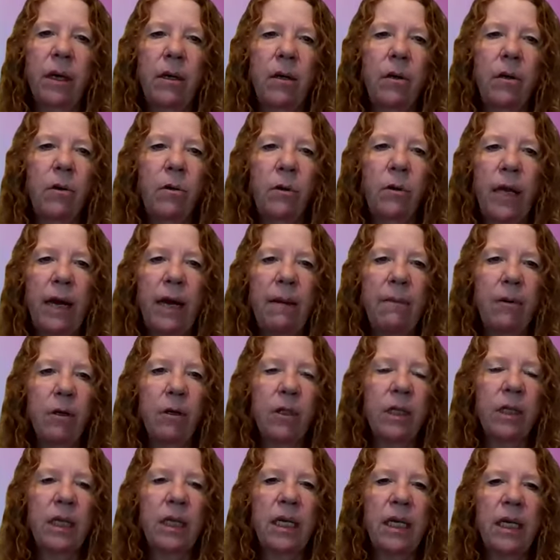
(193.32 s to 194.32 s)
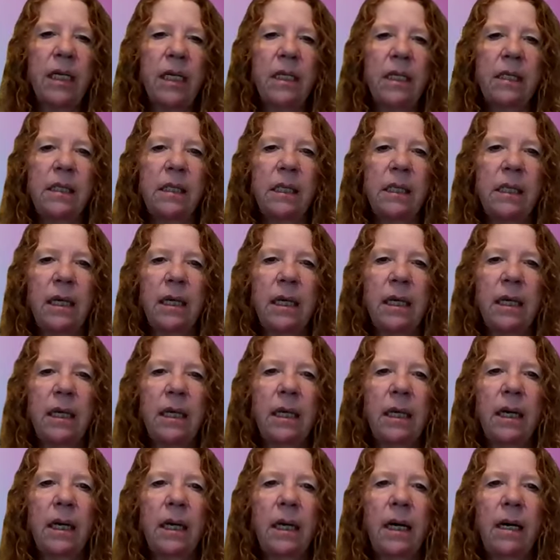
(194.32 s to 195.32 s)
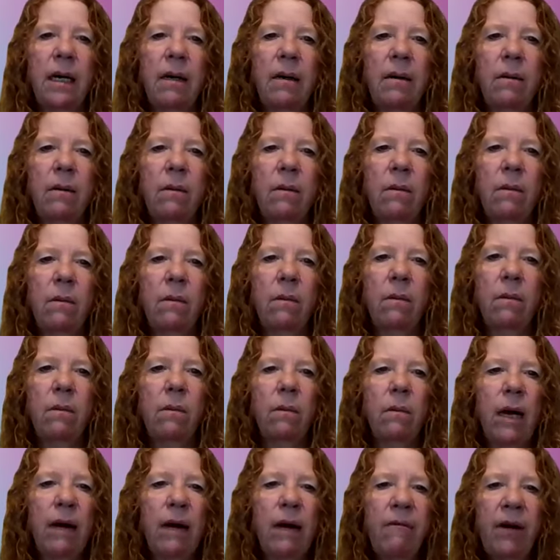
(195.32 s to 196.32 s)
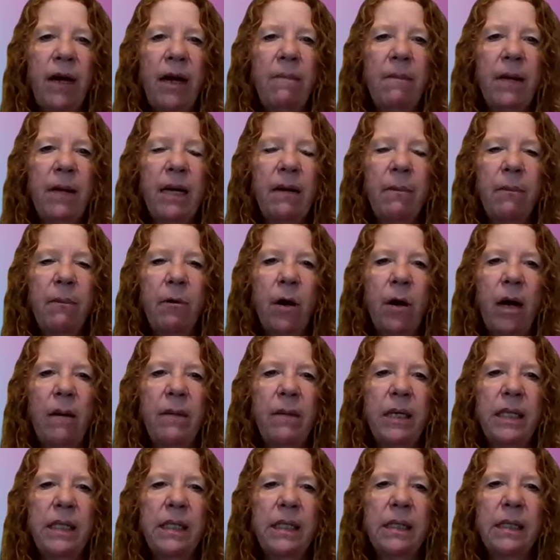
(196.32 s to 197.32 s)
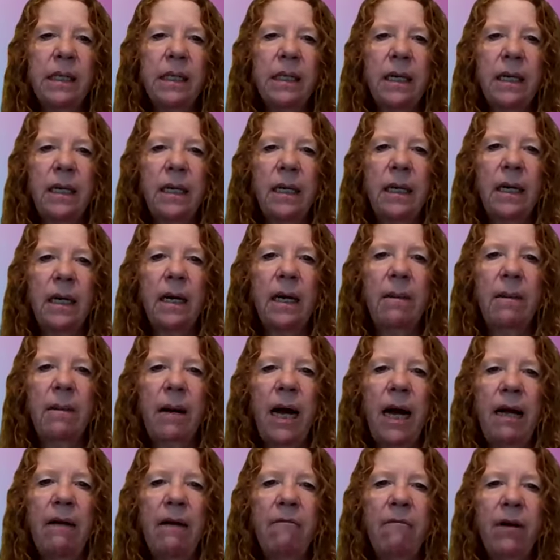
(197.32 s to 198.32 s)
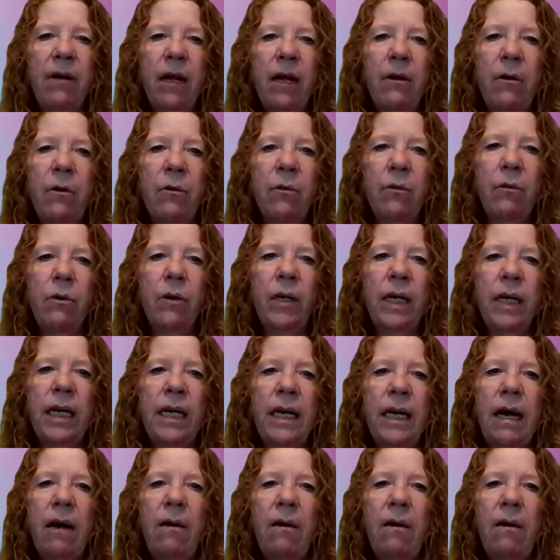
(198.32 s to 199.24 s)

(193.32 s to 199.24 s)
who that person is, uh, if I make a promise, I follow through on it.